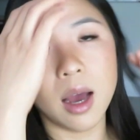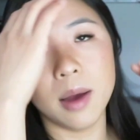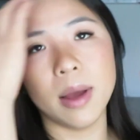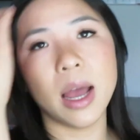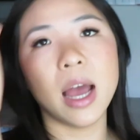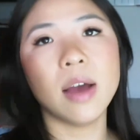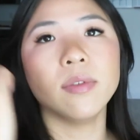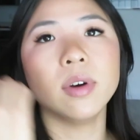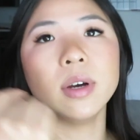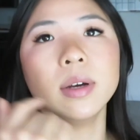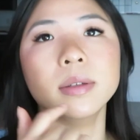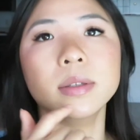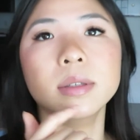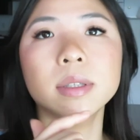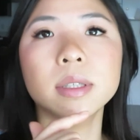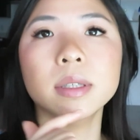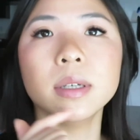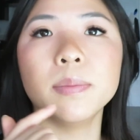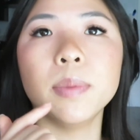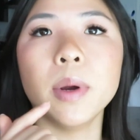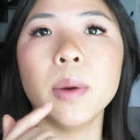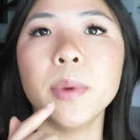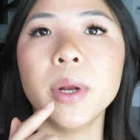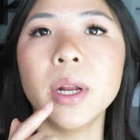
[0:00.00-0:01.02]
I have
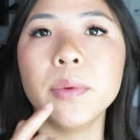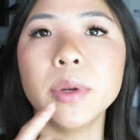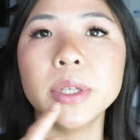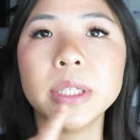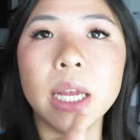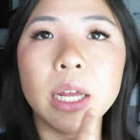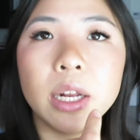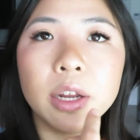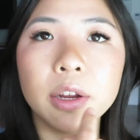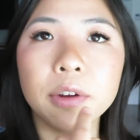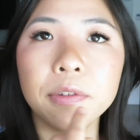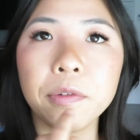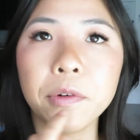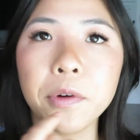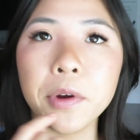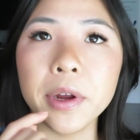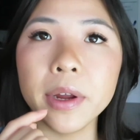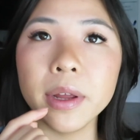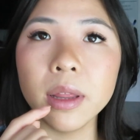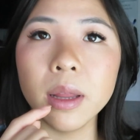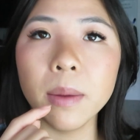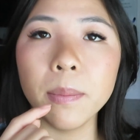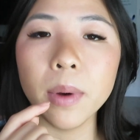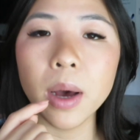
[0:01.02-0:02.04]
a permanent retainer
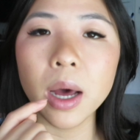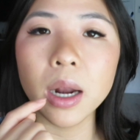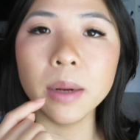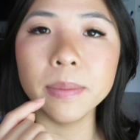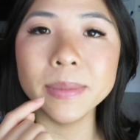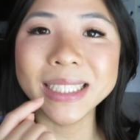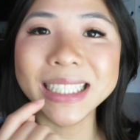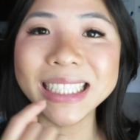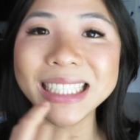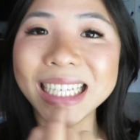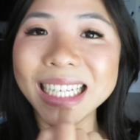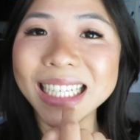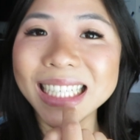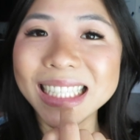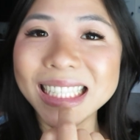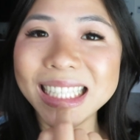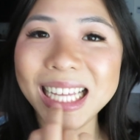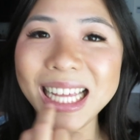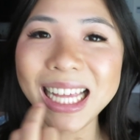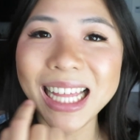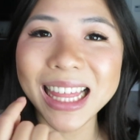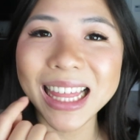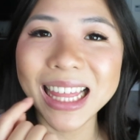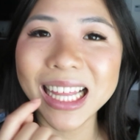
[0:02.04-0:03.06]
for the bottom six
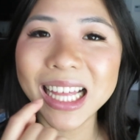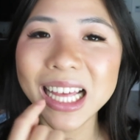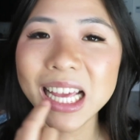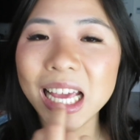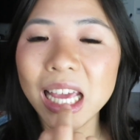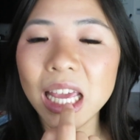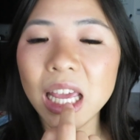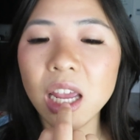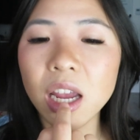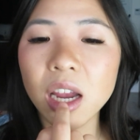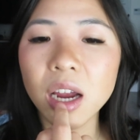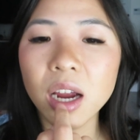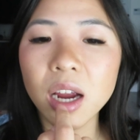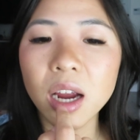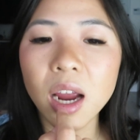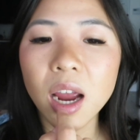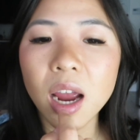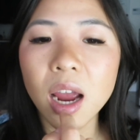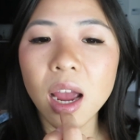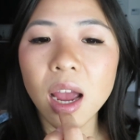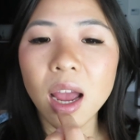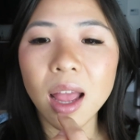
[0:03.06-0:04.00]
teeth here,